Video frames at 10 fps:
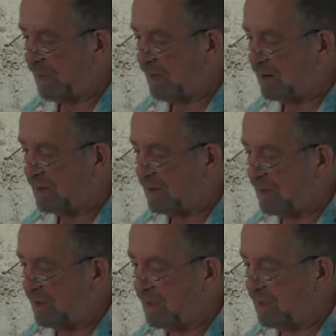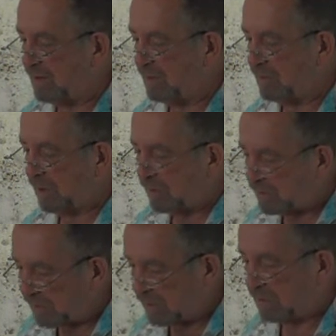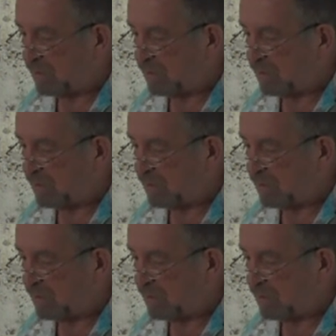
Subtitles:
is dropped upon the